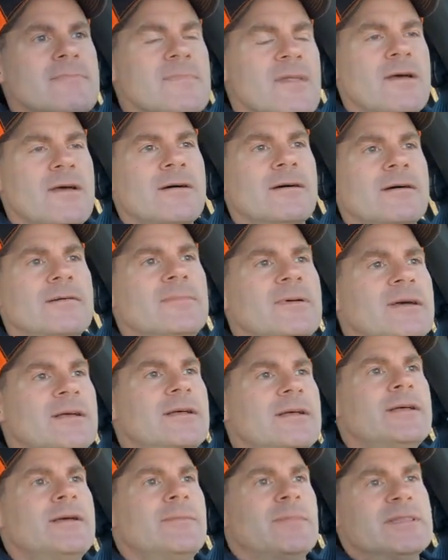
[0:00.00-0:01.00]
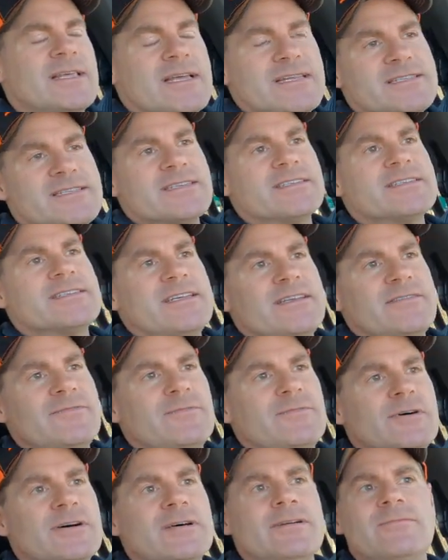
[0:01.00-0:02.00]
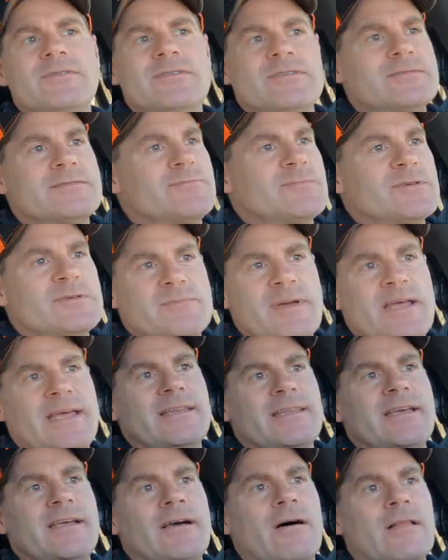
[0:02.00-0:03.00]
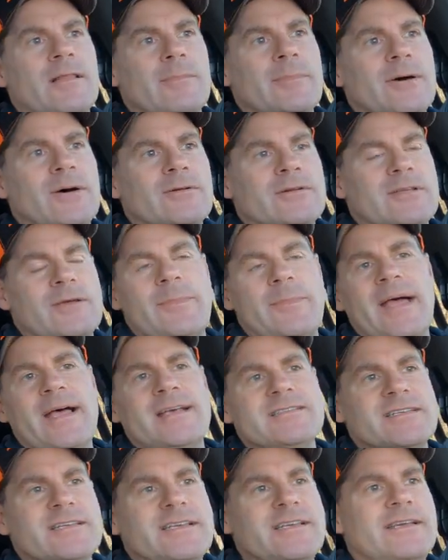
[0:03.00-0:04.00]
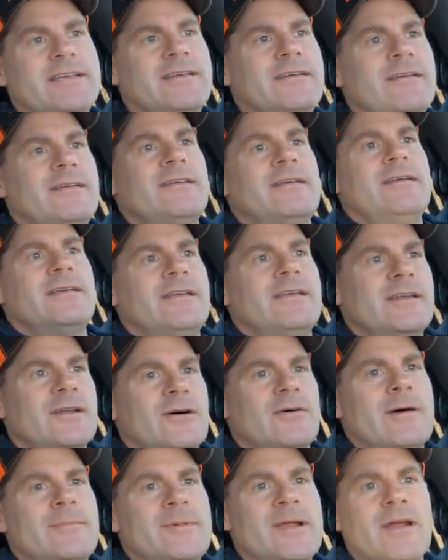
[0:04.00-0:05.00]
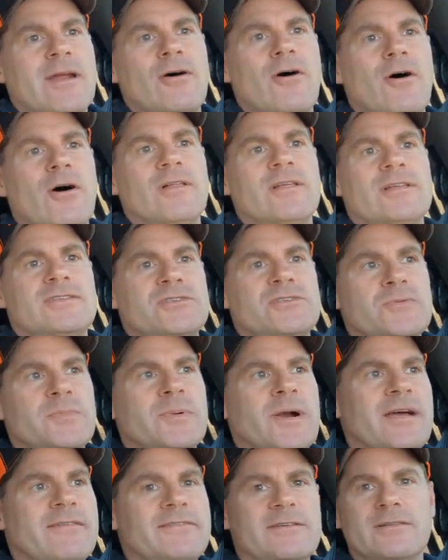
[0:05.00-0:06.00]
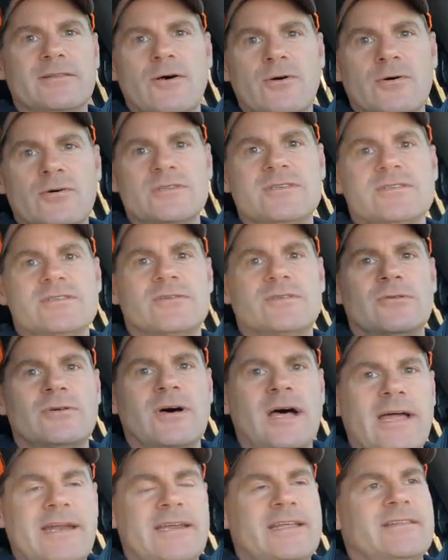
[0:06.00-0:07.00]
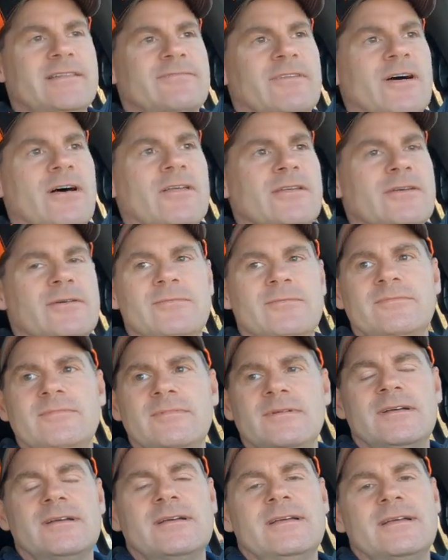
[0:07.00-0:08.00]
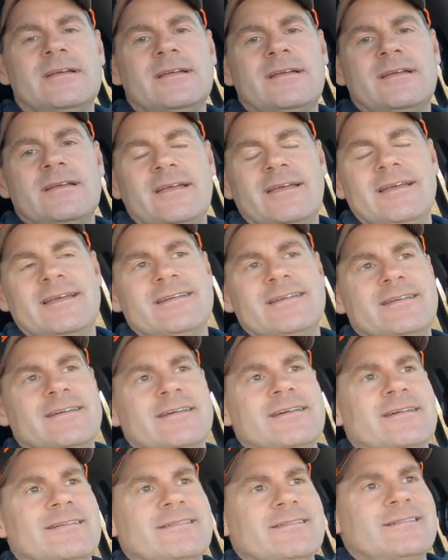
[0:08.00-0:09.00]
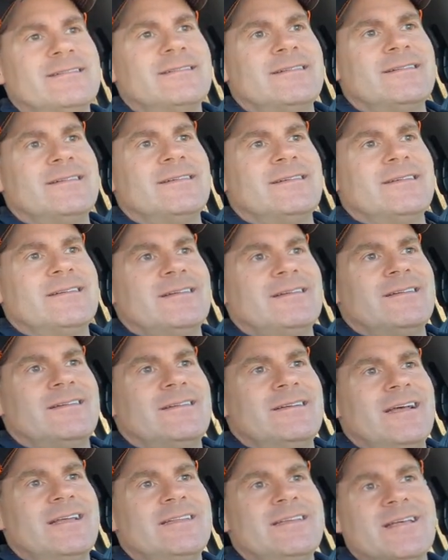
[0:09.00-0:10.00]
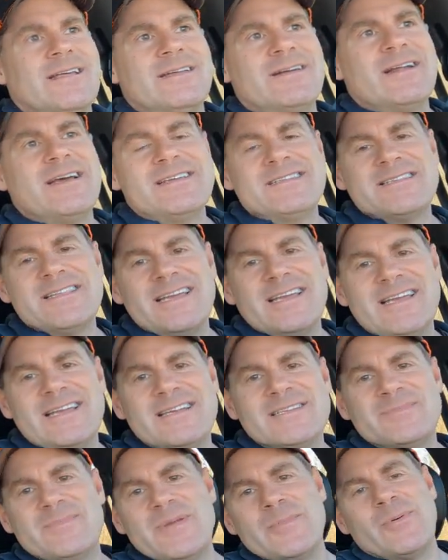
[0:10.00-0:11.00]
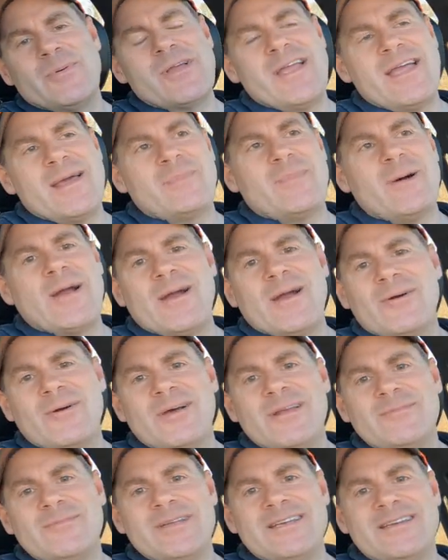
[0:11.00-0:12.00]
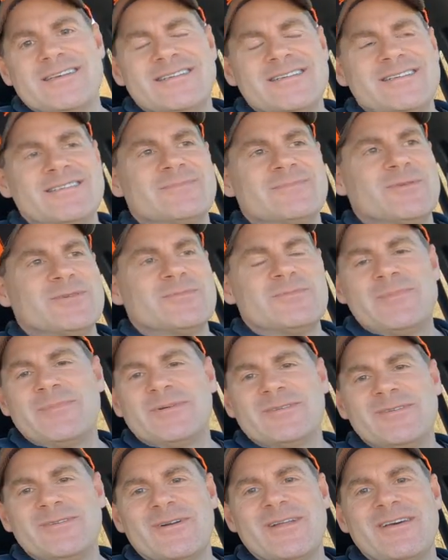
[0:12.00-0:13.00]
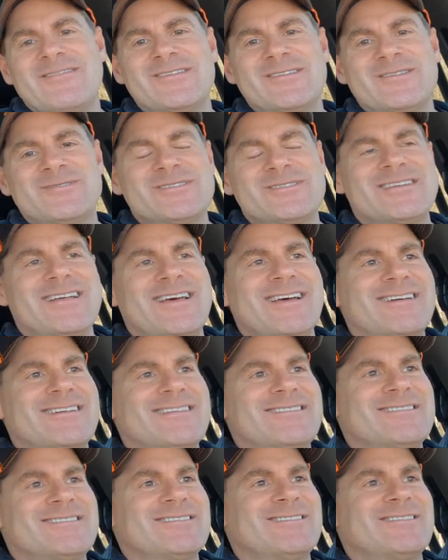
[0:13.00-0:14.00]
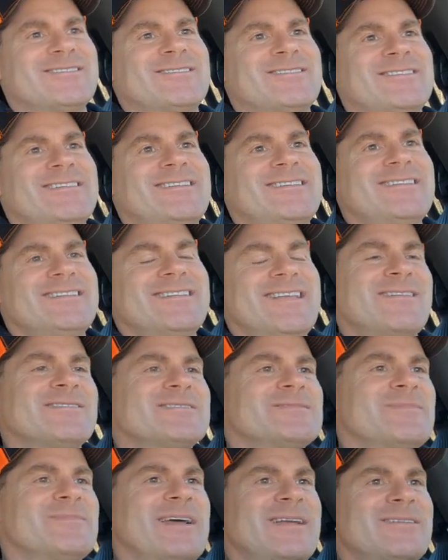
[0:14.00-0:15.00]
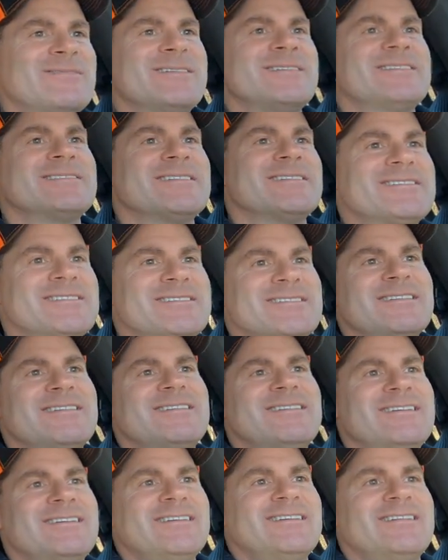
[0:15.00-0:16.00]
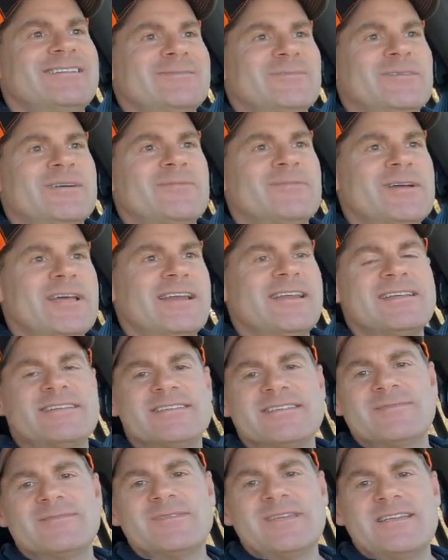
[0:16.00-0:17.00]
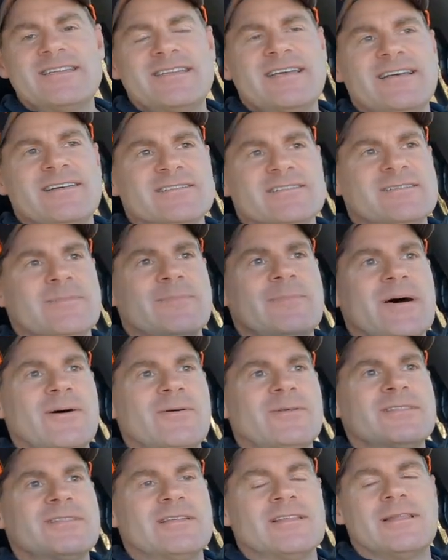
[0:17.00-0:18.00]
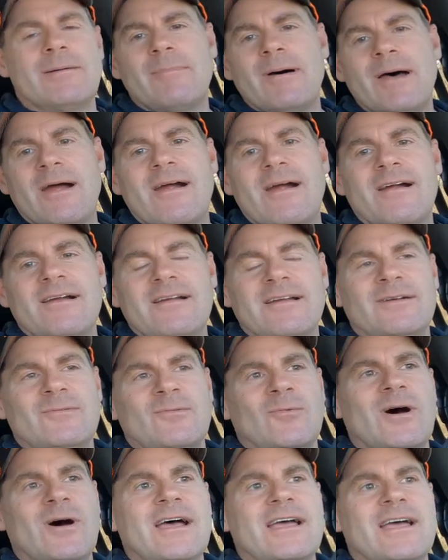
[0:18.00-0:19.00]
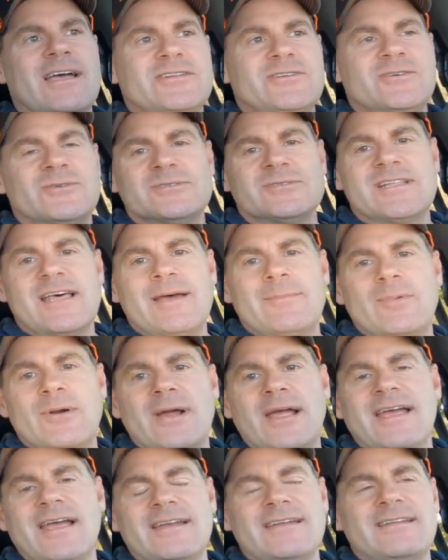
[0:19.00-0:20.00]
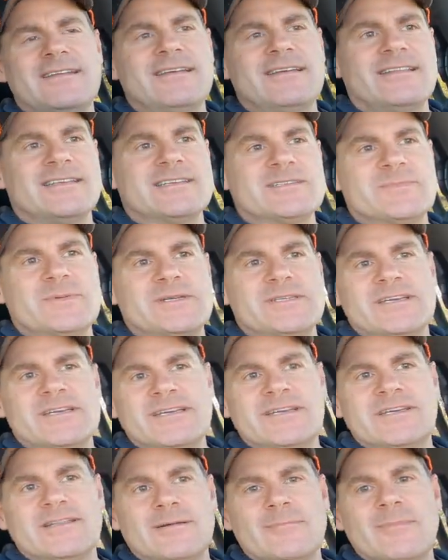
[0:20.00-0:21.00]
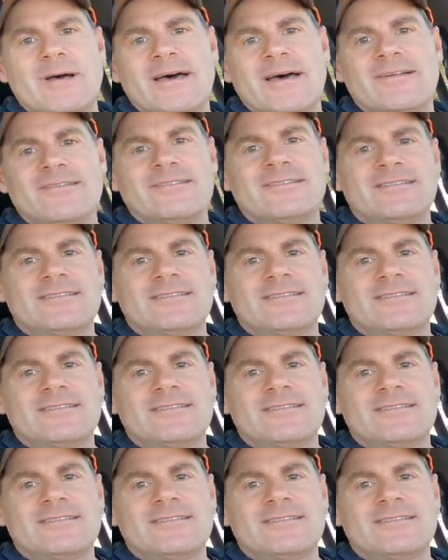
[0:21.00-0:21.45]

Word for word: Um, but then 16 foot was was mainly all about capacity. You know, I'm not hauling super heavy loads, so I need the volume. And uh, and the other nice thing is people can't borrow it because most people don't have a gooseneck. So that was the main reasons. Uh, we'll get into some details about the Lamar and why I chose that brand and this particular model.